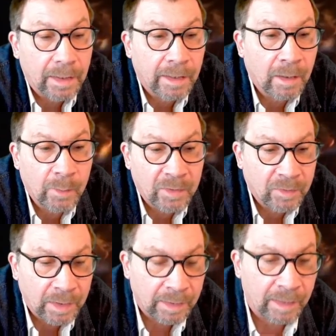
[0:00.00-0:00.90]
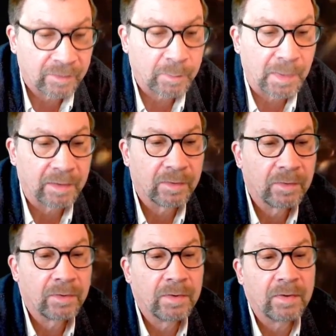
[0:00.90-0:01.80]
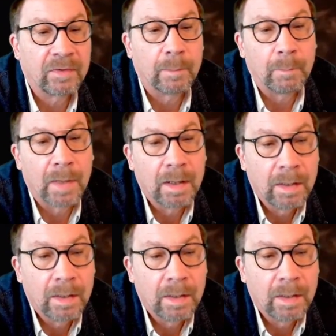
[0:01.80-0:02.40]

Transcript: And I always think that's my system